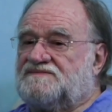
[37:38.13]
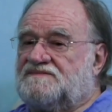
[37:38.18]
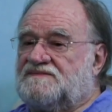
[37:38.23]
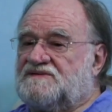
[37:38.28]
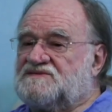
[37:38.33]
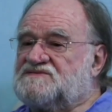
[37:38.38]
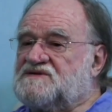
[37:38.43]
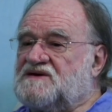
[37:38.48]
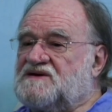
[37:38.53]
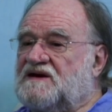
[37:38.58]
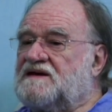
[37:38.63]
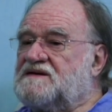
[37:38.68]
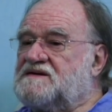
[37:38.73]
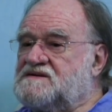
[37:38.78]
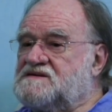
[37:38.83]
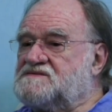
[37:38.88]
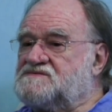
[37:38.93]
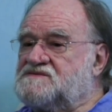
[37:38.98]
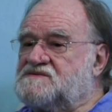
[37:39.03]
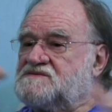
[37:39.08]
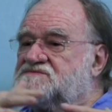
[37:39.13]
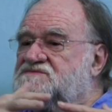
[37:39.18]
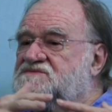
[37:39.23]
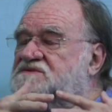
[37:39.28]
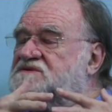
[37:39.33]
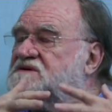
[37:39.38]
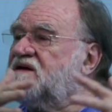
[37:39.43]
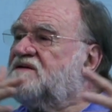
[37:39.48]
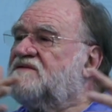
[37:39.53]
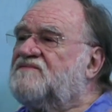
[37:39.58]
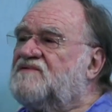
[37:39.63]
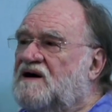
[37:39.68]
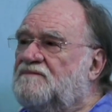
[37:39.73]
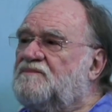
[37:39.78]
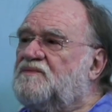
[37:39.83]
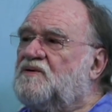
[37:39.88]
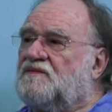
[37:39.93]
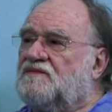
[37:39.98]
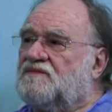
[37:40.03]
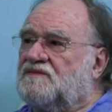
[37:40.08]
decided to give up
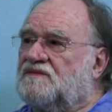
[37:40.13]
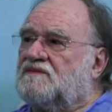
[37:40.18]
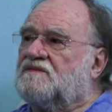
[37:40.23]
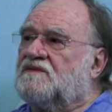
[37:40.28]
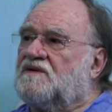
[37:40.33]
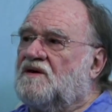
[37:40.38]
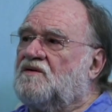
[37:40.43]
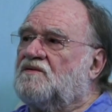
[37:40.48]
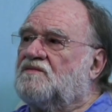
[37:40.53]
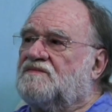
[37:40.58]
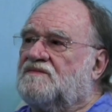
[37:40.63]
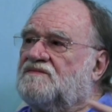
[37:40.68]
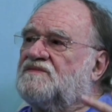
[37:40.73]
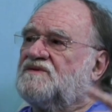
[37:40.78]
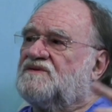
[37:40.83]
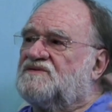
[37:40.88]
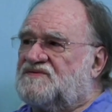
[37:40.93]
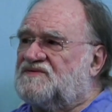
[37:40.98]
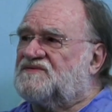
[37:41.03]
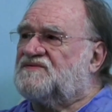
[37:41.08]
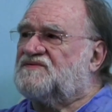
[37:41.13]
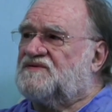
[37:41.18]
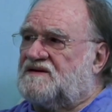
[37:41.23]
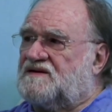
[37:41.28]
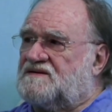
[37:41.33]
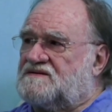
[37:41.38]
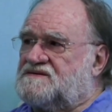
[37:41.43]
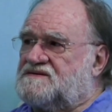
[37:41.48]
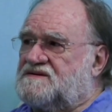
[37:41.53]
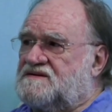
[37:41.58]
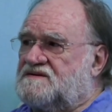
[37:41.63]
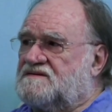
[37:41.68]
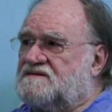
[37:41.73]
on the society.